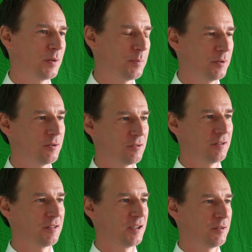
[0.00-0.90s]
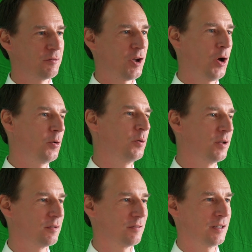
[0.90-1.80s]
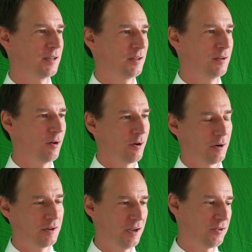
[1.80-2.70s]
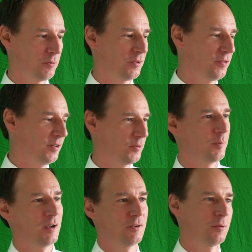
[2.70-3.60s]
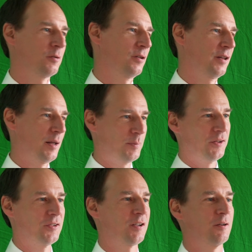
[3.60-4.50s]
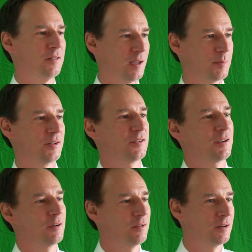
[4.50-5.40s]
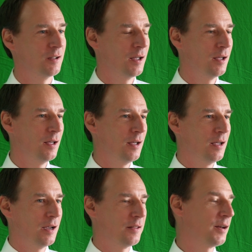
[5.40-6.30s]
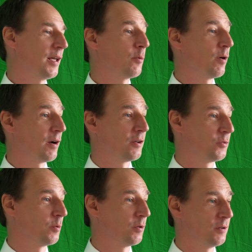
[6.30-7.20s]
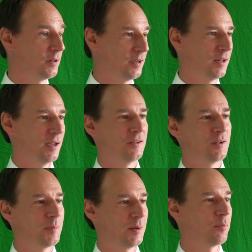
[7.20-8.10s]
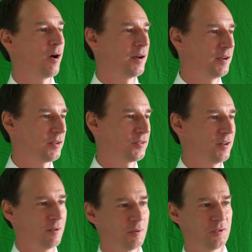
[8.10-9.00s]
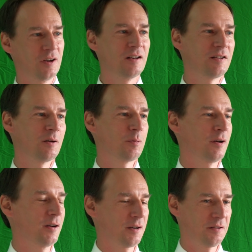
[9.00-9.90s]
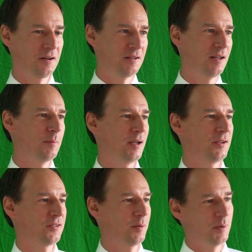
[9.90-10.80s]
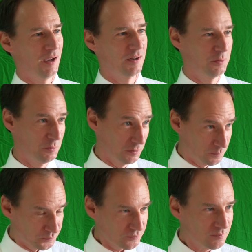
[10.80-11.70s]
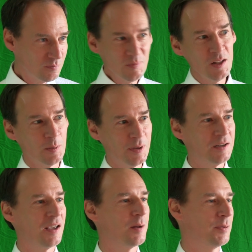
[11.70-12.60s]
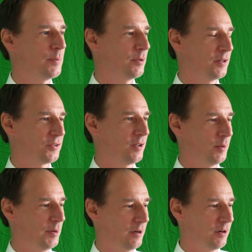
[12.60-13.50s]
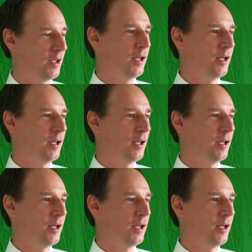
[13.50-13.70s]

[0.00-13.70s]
people usually think of code, right? Architecture is this module and that piece of code and that piece of code. And in the data warehouse world, it ends up being products. There's an ETL product and a database and a BI tool. The big data people, it's all about,